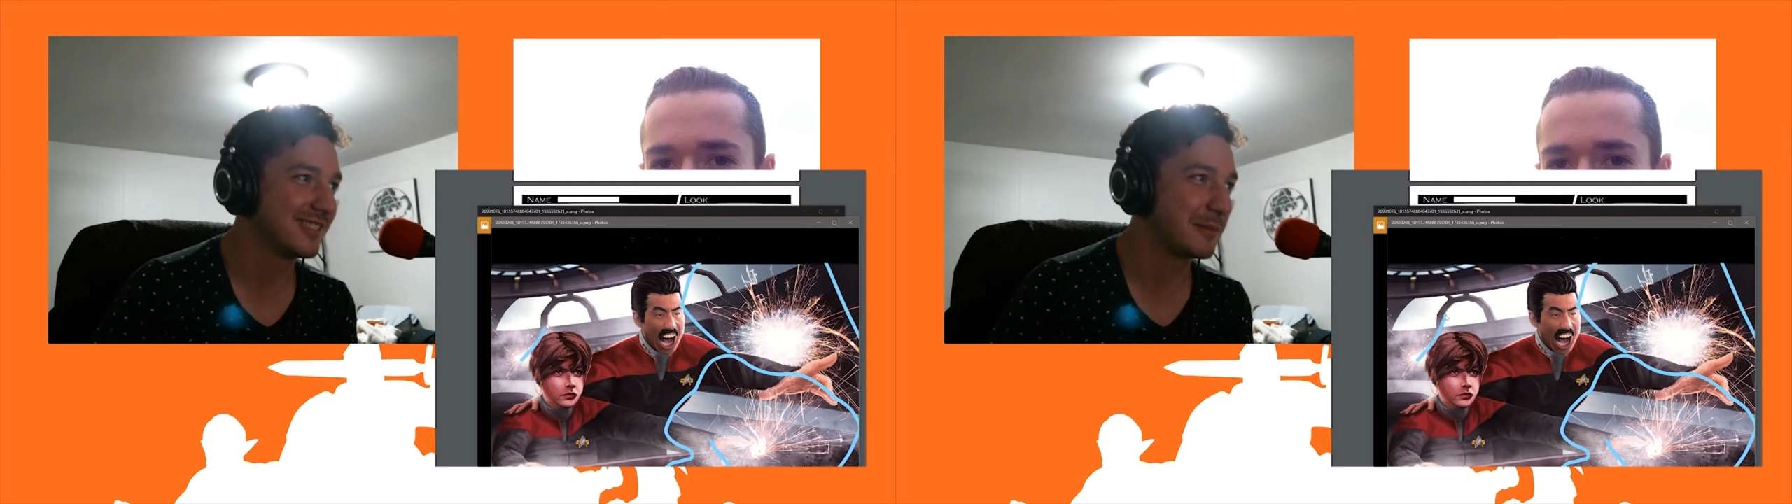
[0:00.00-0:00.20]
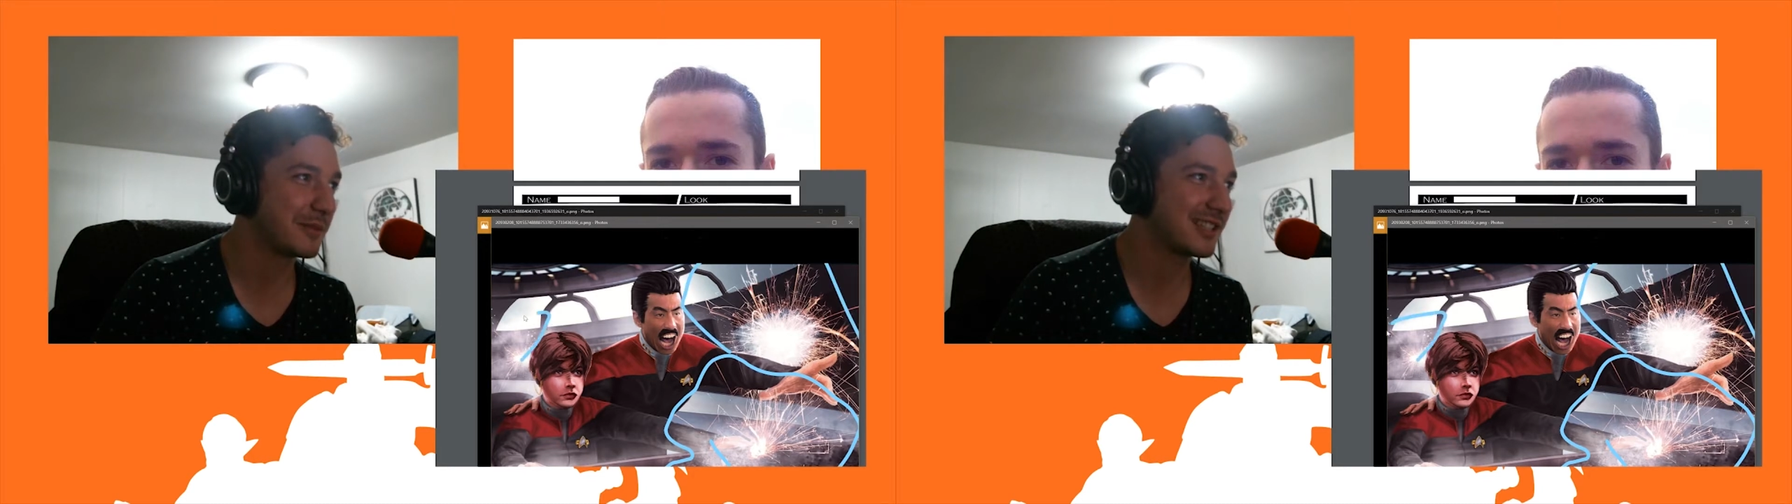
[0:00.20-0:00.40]

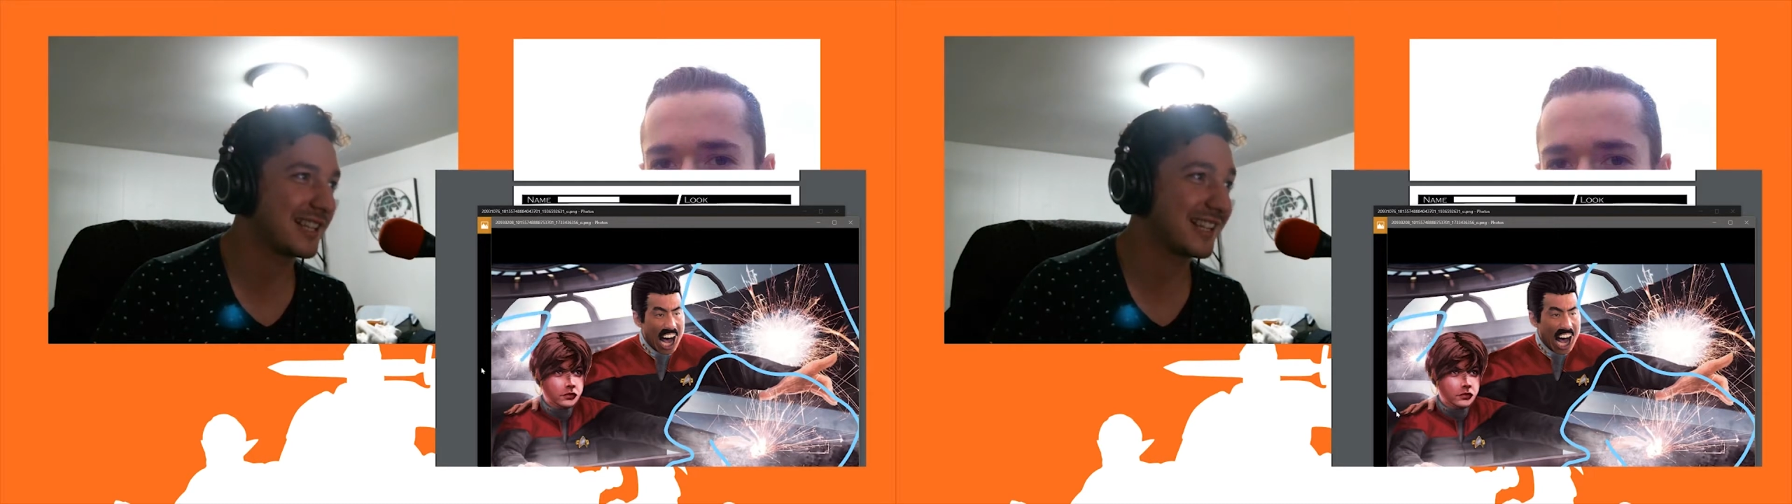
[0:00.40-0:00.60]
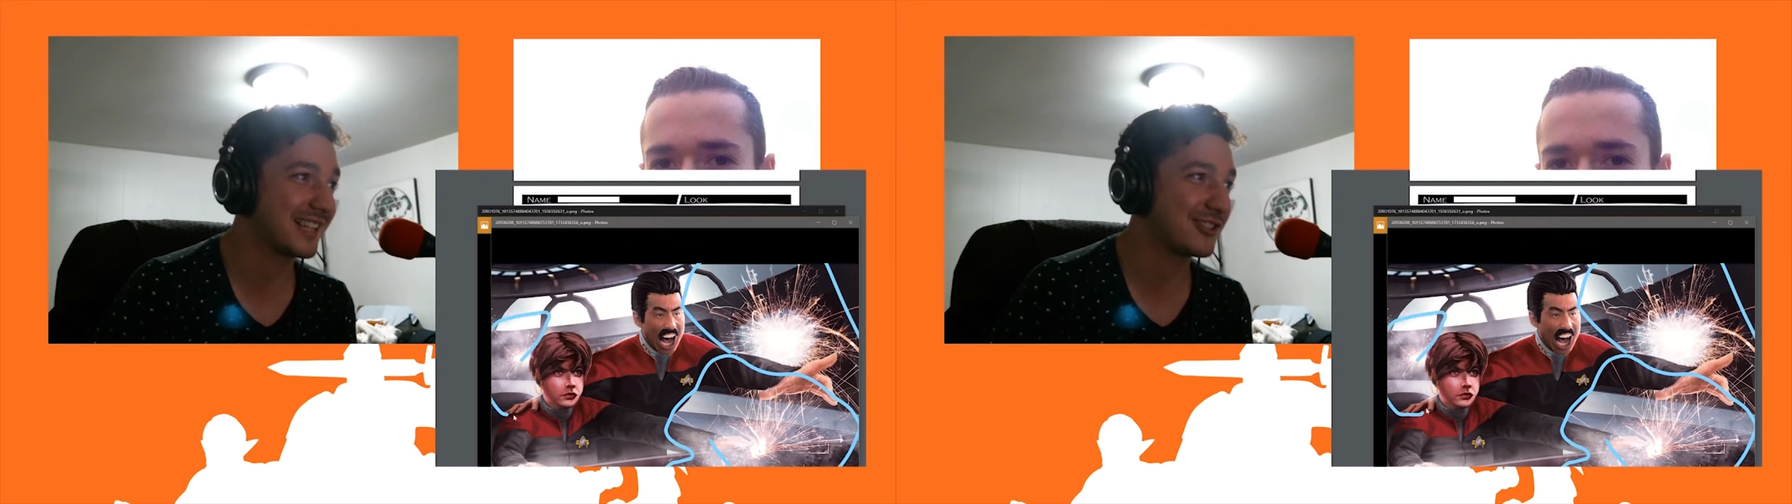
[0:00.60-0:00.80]
I'm just glad
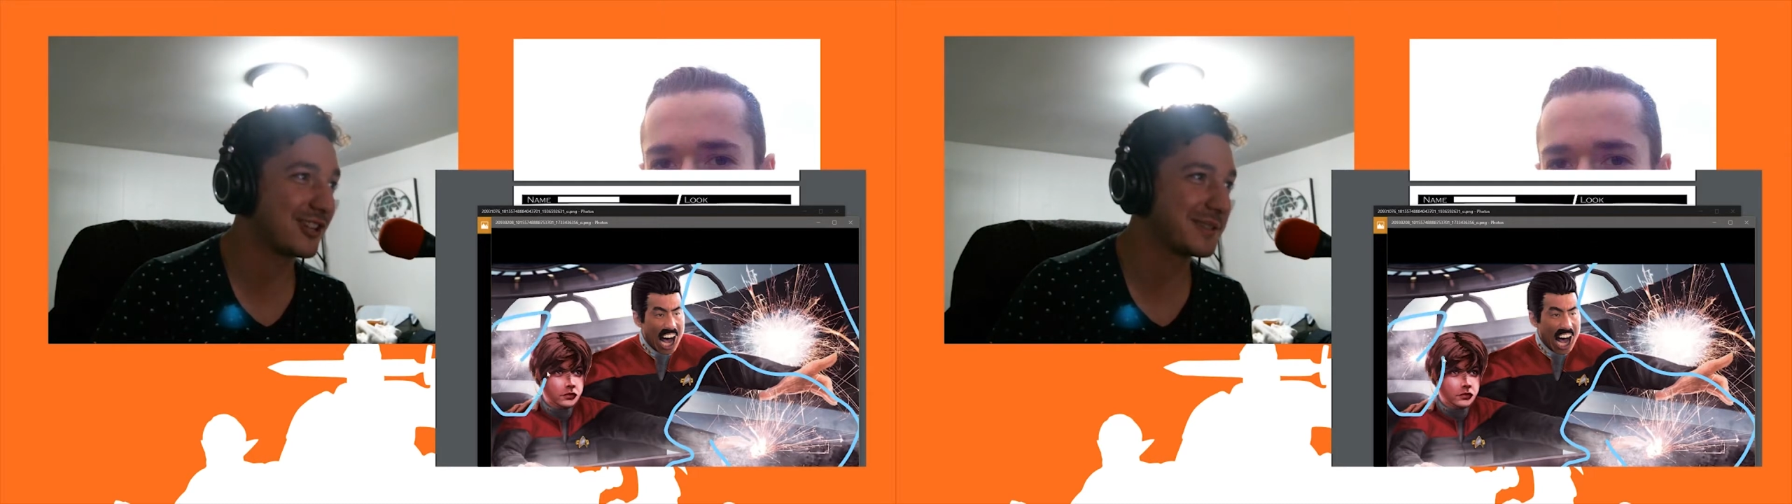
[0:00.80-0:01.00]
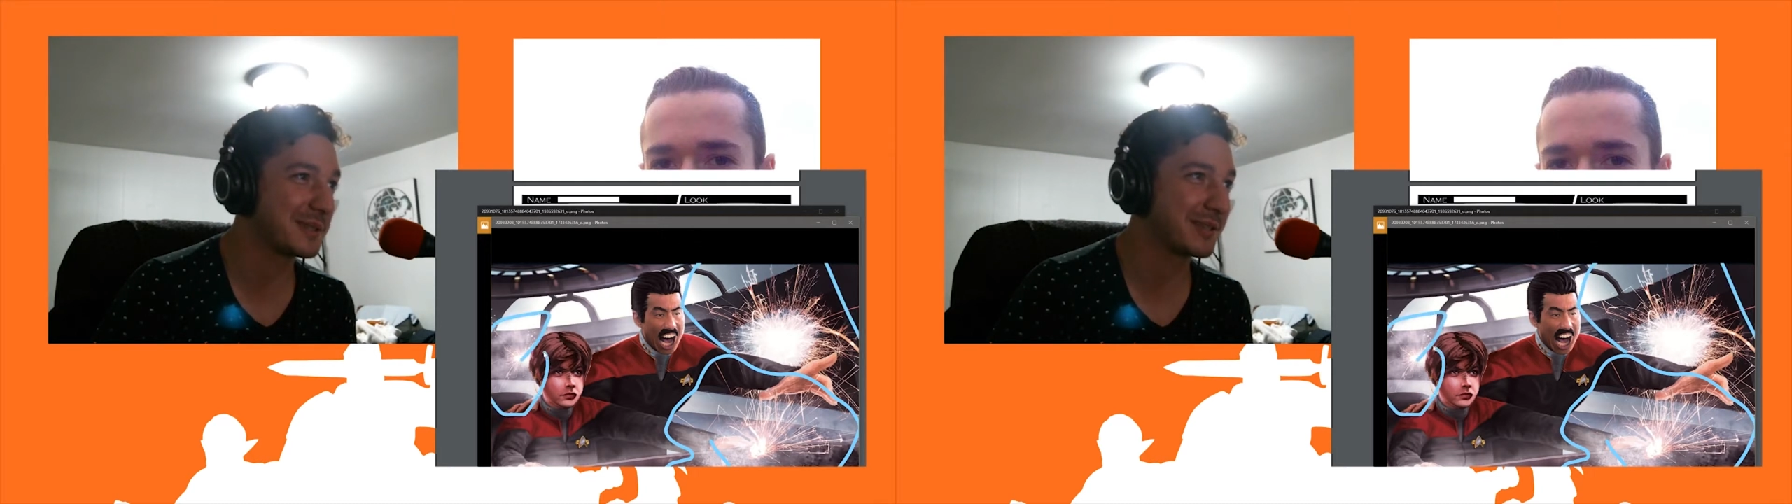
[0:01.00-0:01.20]
I can draw on
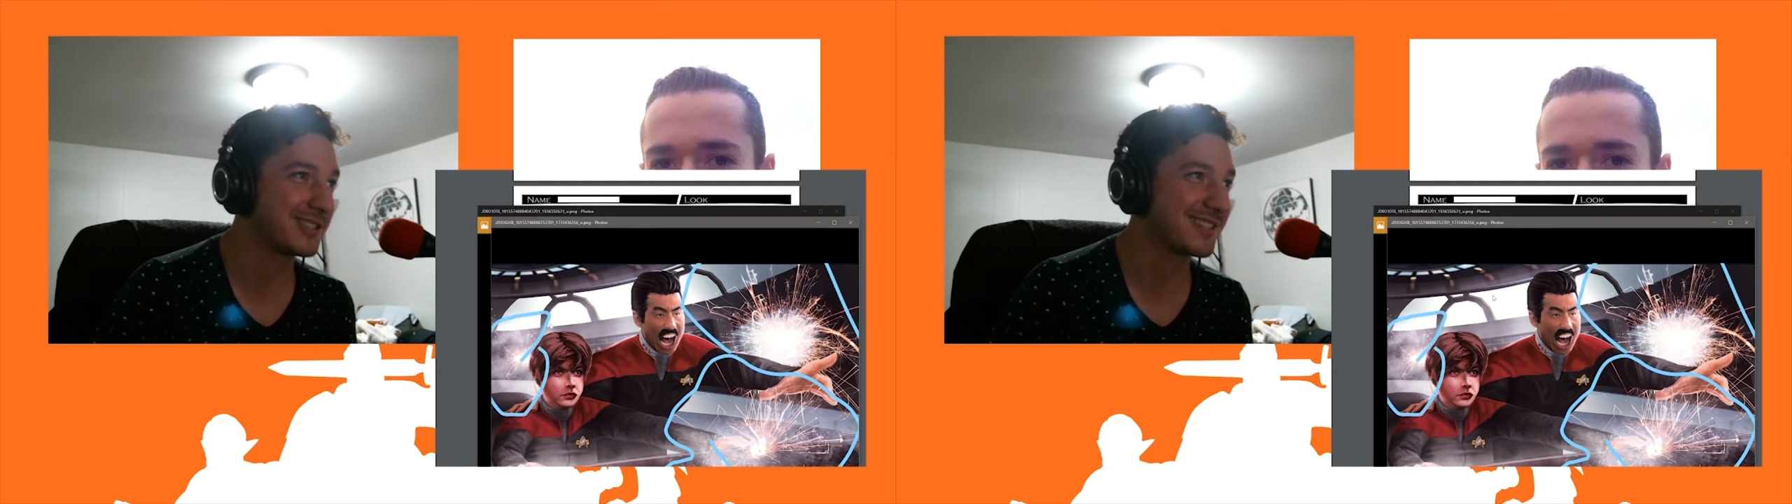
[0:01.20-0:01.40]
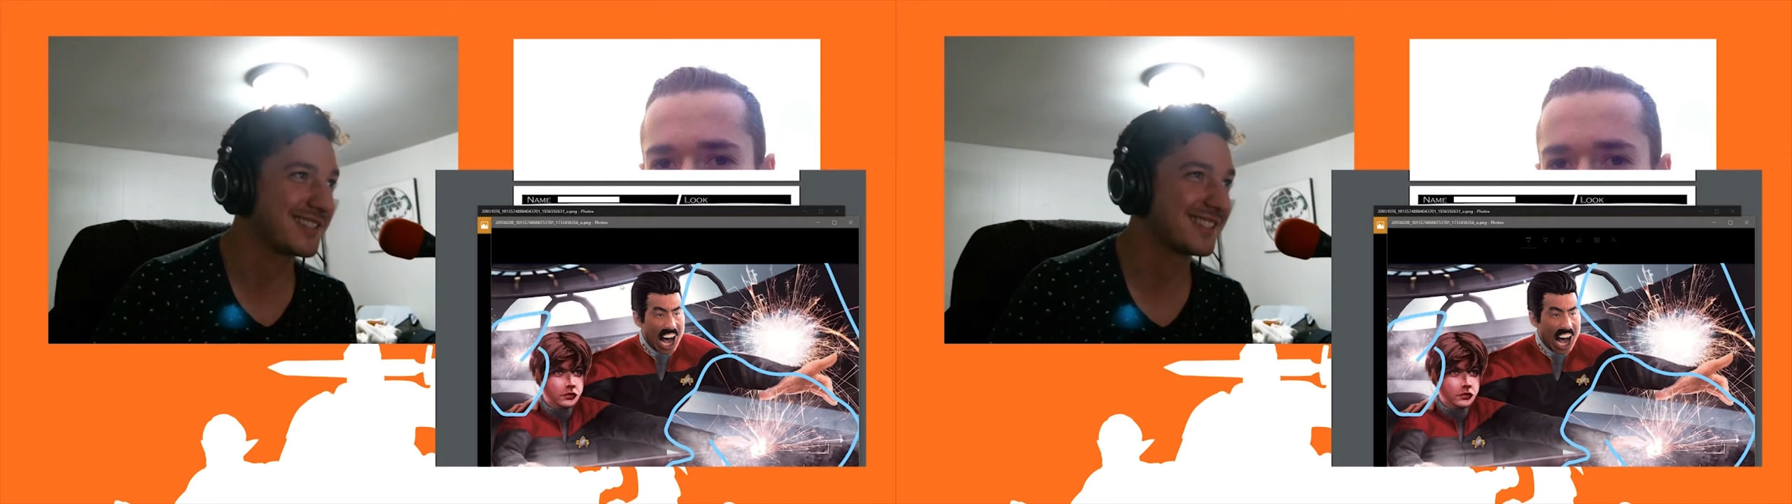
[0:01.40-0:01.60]
these pictures.